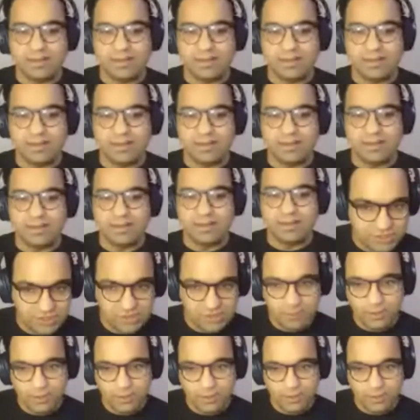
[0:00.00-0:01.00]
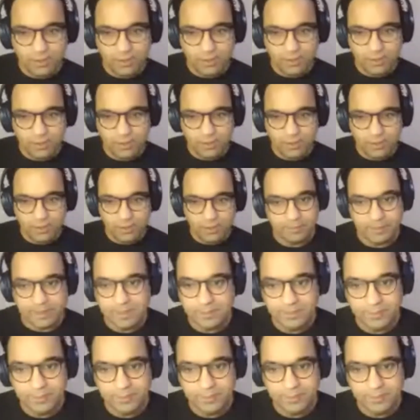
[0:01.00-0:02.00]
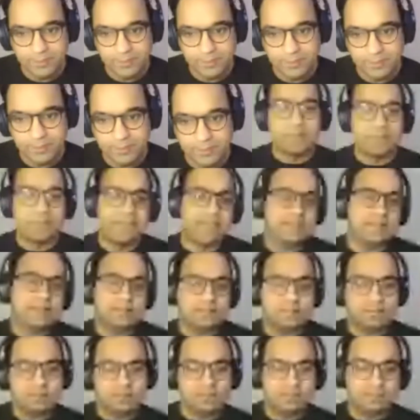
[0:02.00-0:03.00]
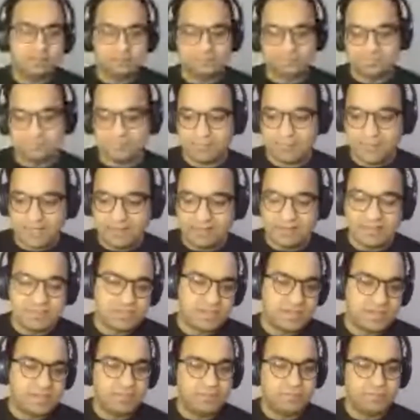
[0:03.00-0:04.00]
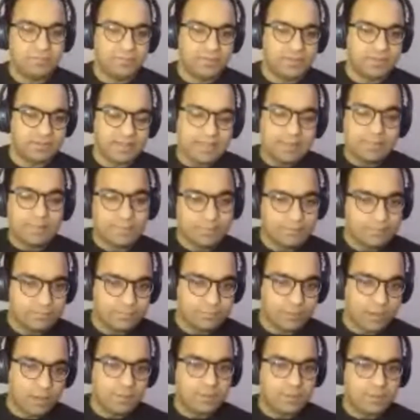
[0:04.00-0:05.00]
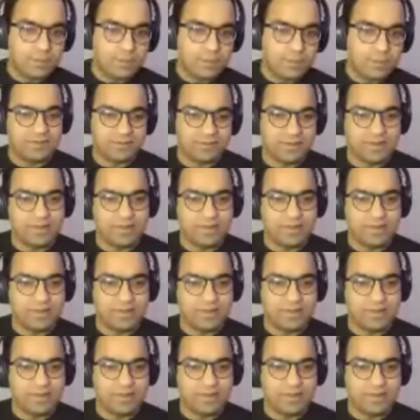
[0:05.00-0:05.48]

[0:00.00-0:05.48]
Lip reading: attention model, the details are in the paper, but then essentially the same problem happens.